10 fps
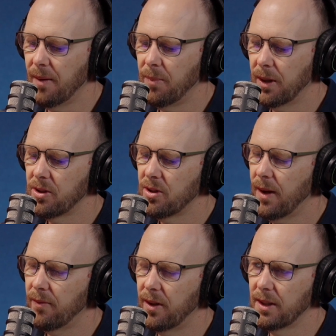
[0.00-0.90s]
because you
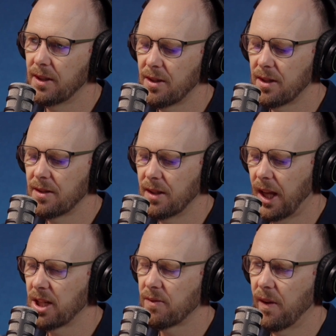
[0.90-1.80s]
have inconsistent
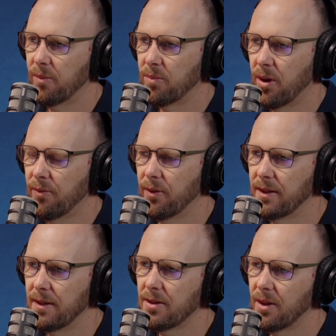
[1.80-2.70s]
cash flow and profit.
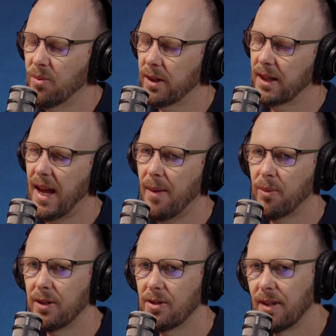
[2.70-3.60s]
And so what can
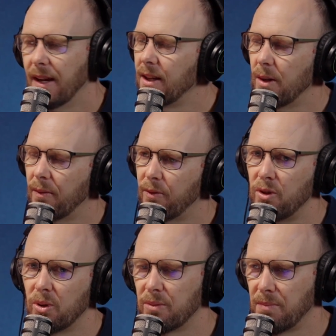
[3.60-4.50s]
happen is you have a
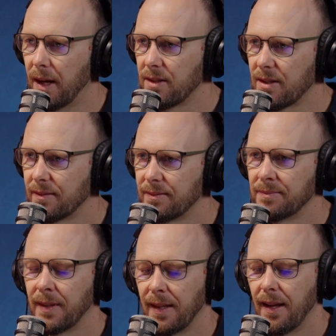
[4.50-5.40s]
few good months,
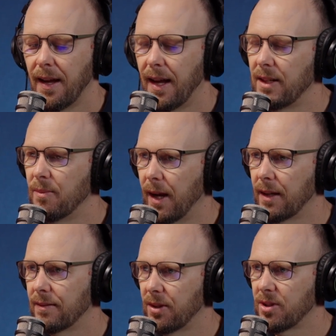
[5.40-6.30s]
you make
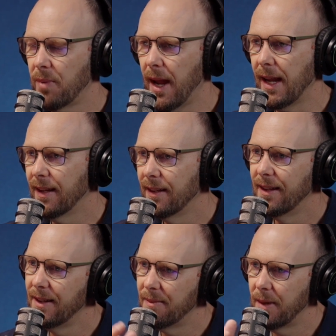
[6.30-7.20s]
lots of
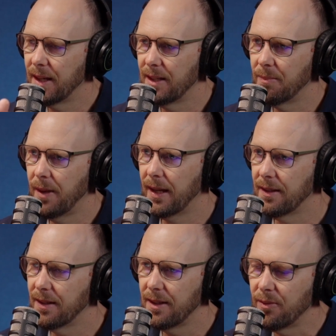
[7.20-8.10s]
money in the bank,
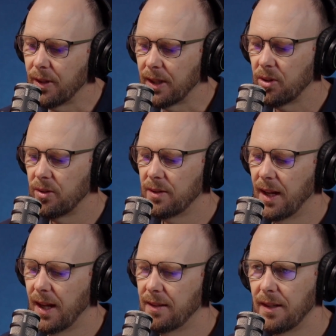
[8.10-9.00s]
you're feeling good,
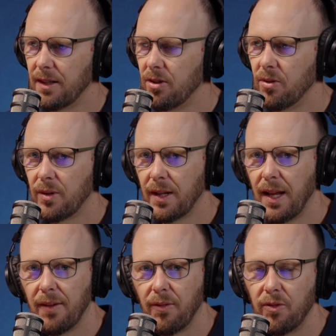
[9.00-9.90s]
and then you can
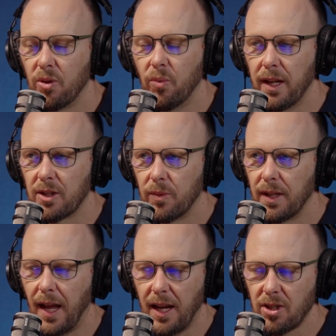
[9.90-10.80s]
have a few weeks
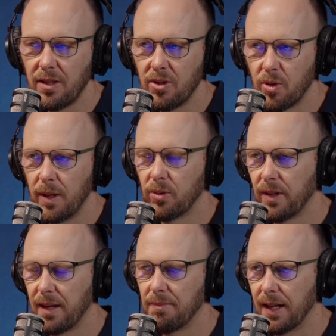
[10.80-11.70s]
where actually you spend all
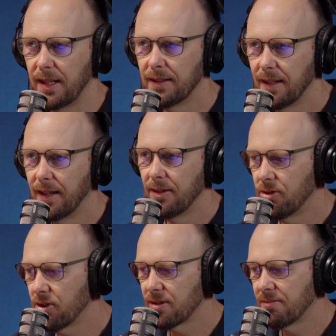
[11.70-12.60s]
that money
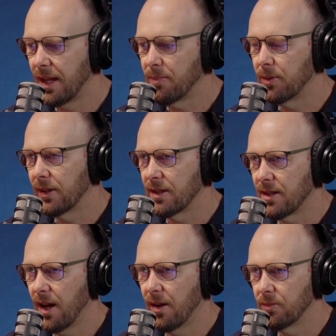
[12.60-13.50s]
just keeping things
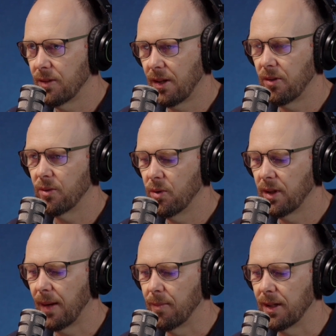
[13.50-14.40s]
going without a lot of work
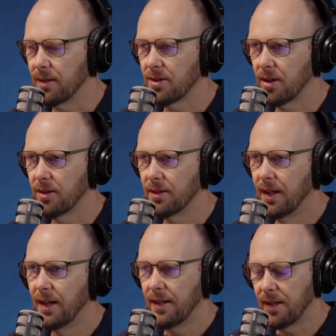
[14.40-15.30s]
coming in. And so,
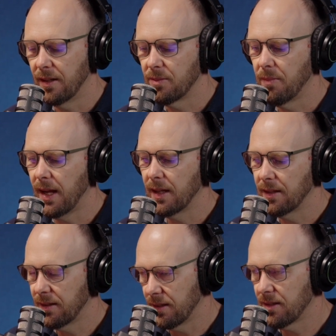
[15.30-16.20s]
to make
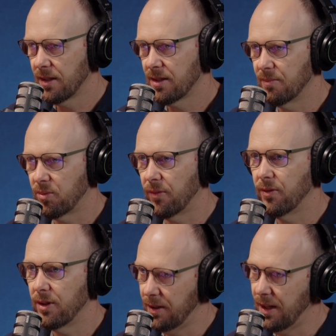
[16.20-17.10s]
consistent
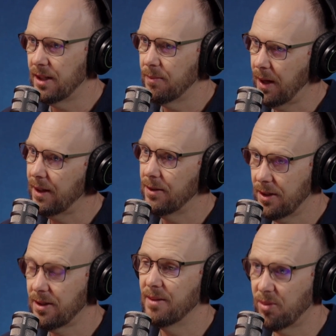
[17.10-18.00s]
profit, you need to make
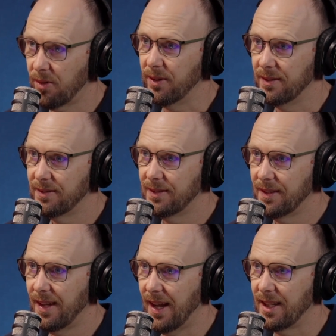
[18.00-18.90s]
consistent profit.
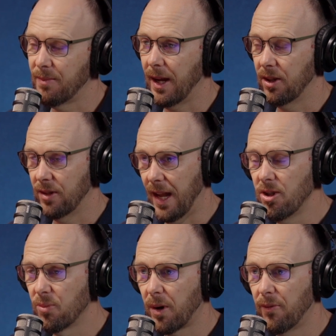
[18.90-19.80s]
And to make good
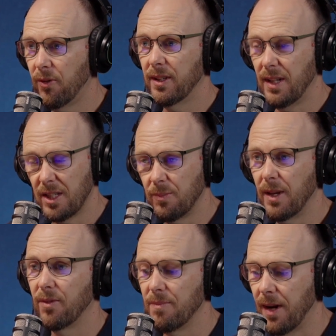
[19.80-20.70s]
annual profit, it needs to be
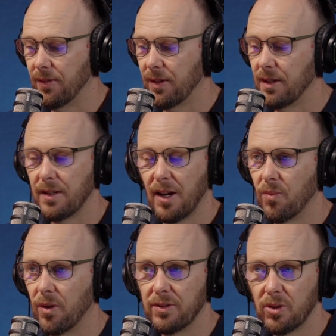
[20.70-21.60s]
every month. And you don't
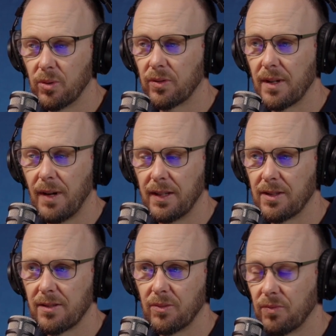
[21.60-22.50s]
want 2 or 3
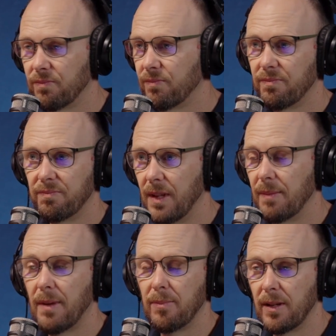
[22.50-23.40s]
months, or
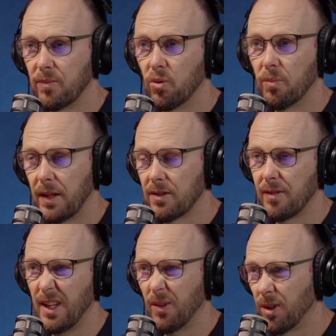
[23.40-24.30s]
maybe even more months of
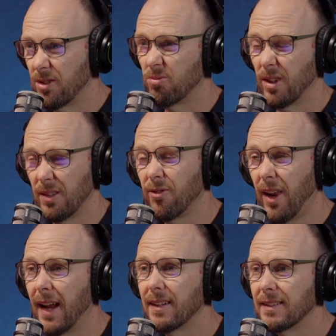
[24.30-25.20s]
the year where it's really flat.